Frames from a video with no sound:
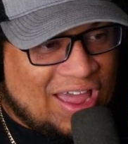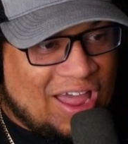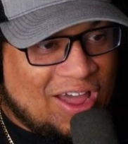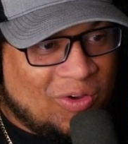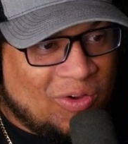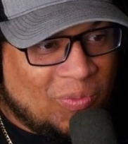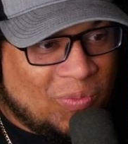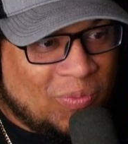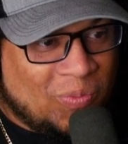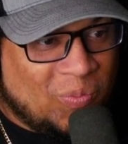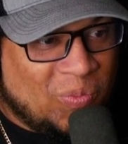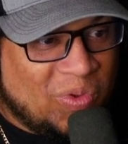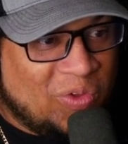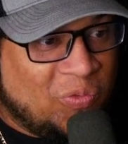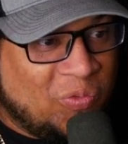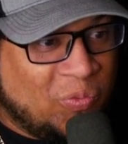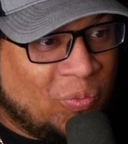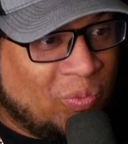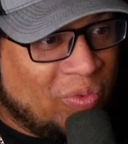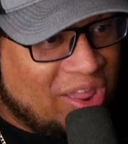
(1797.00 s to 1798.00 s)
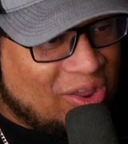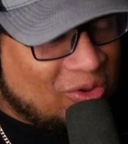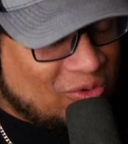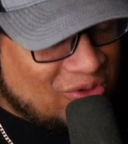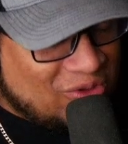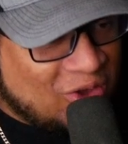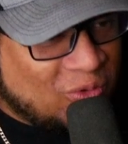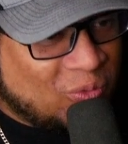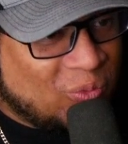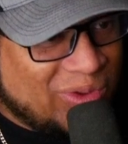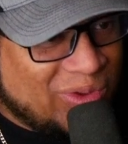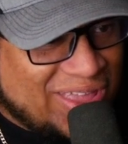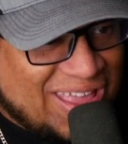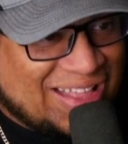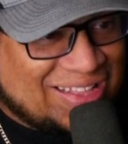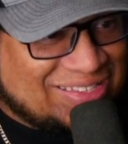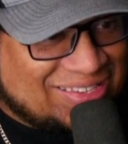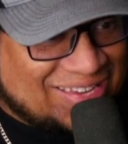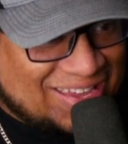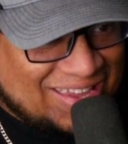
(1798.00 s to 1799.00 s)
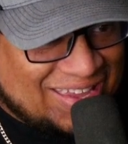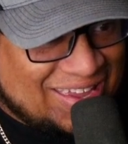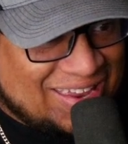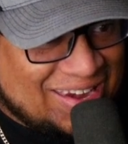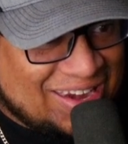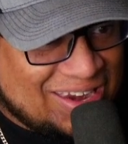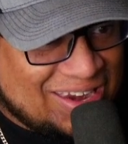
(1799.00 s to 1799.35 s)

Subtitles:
with at week 10,